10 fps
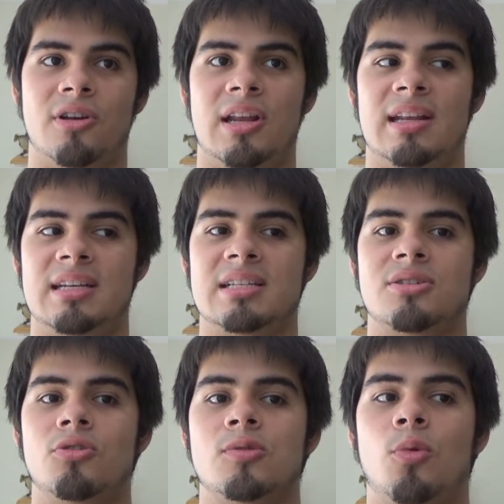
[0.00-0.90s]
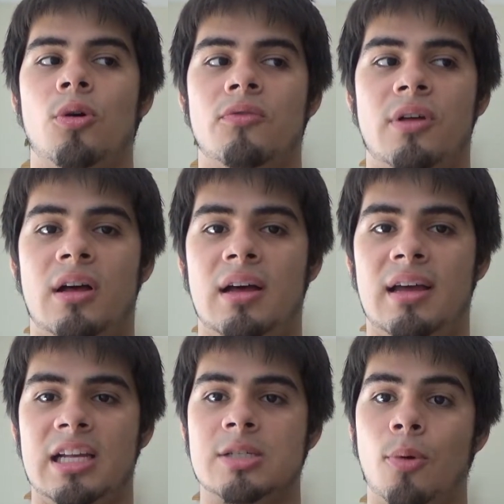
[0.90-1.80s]
and it just shows more of a
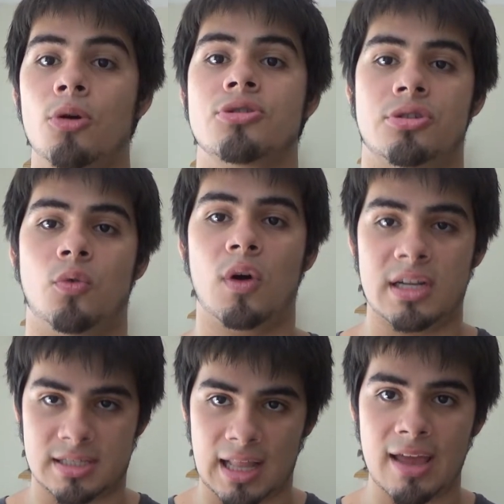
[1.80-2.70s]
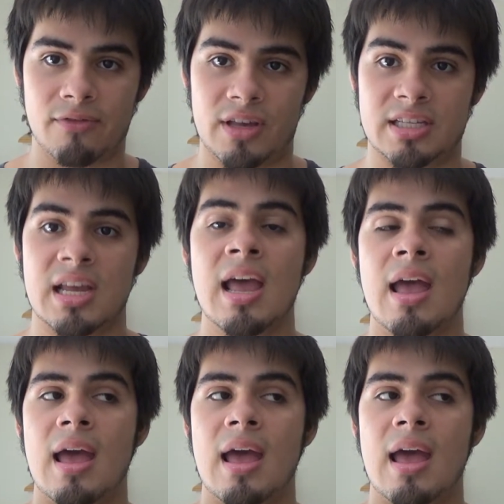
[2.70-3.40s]
exposure to what his life is.